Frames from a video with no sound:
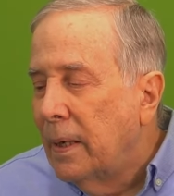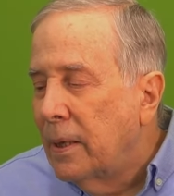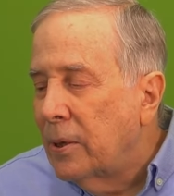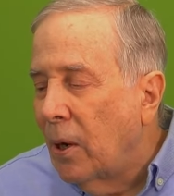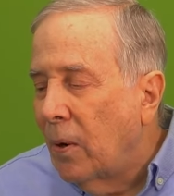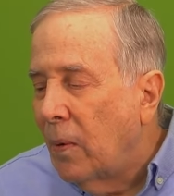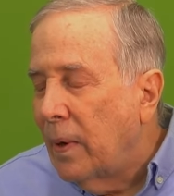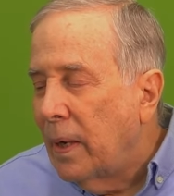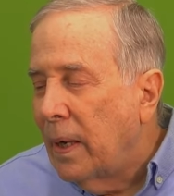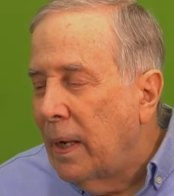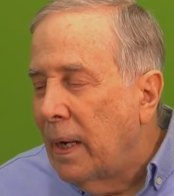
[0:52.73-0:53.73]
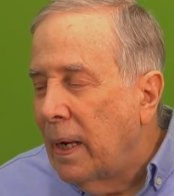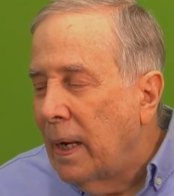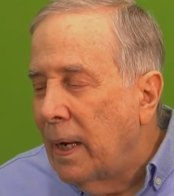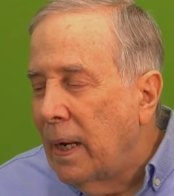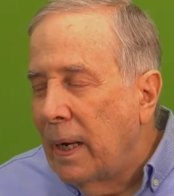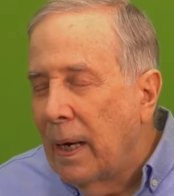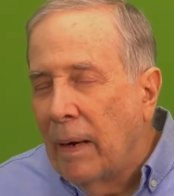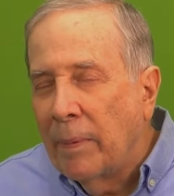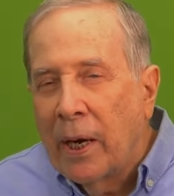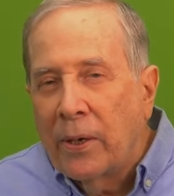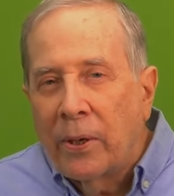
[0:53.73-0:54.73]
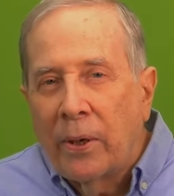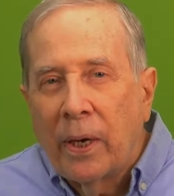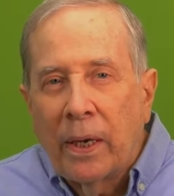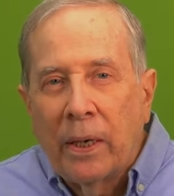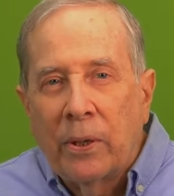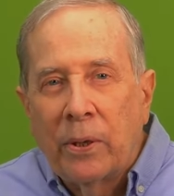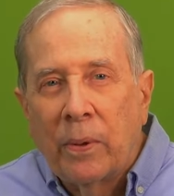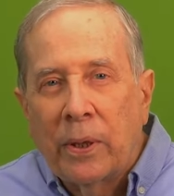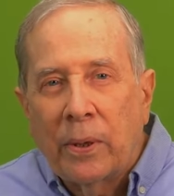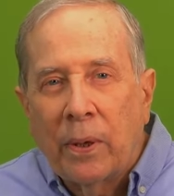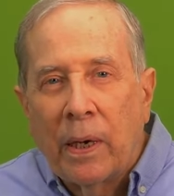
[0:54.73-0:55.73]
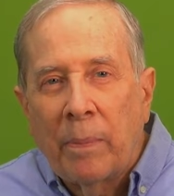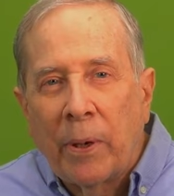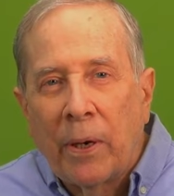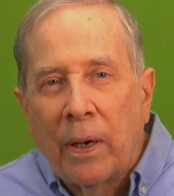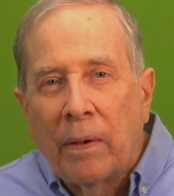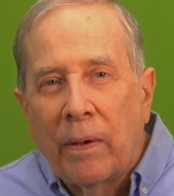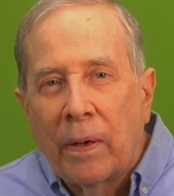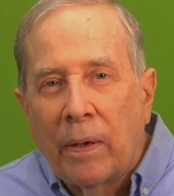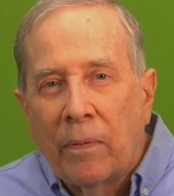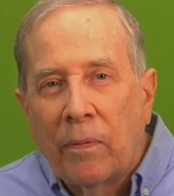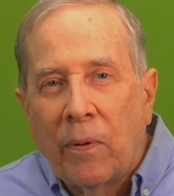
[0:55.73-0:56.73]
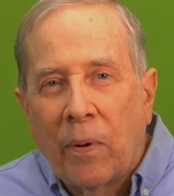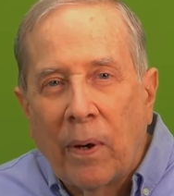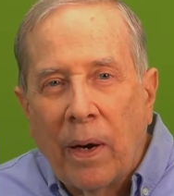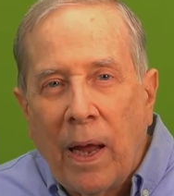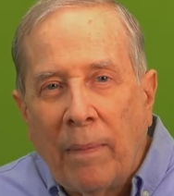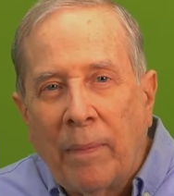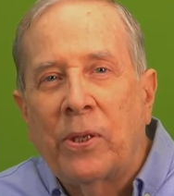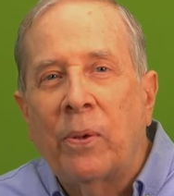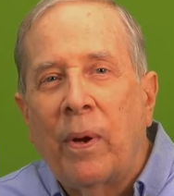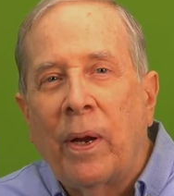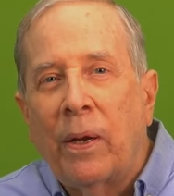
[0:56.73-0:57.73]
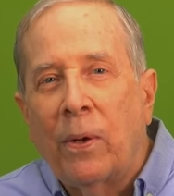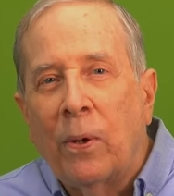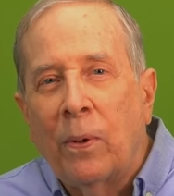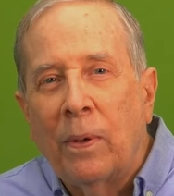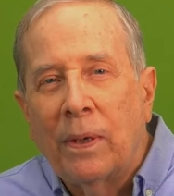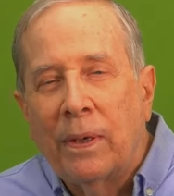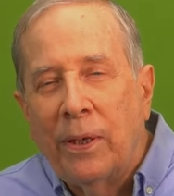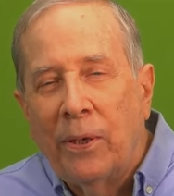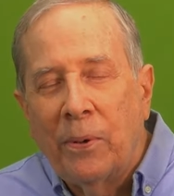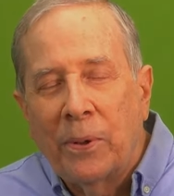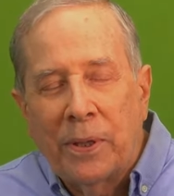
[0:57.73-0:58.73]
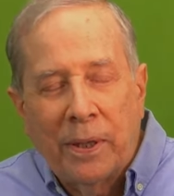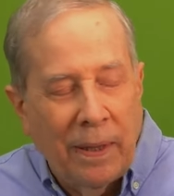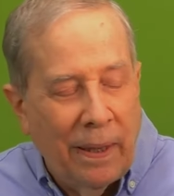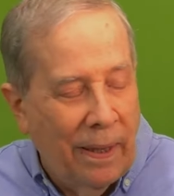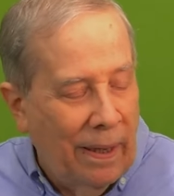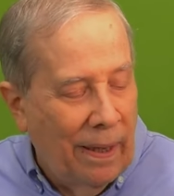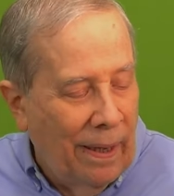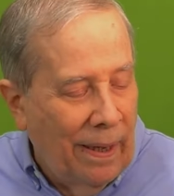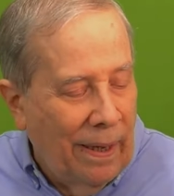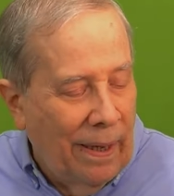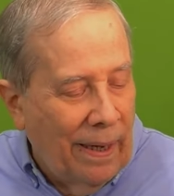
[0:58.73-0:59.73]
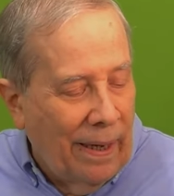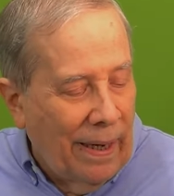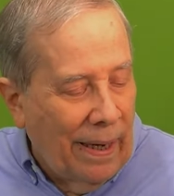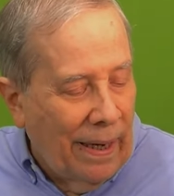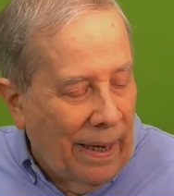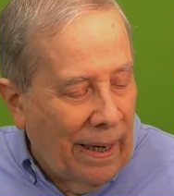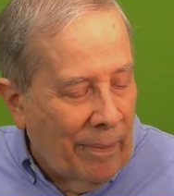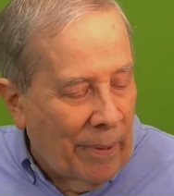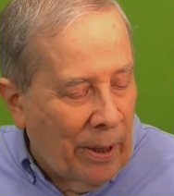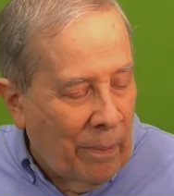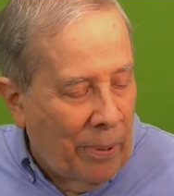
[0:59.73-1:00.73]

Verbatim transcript: so I'm going to turn it into a tripod for amateur radio use. I'm going to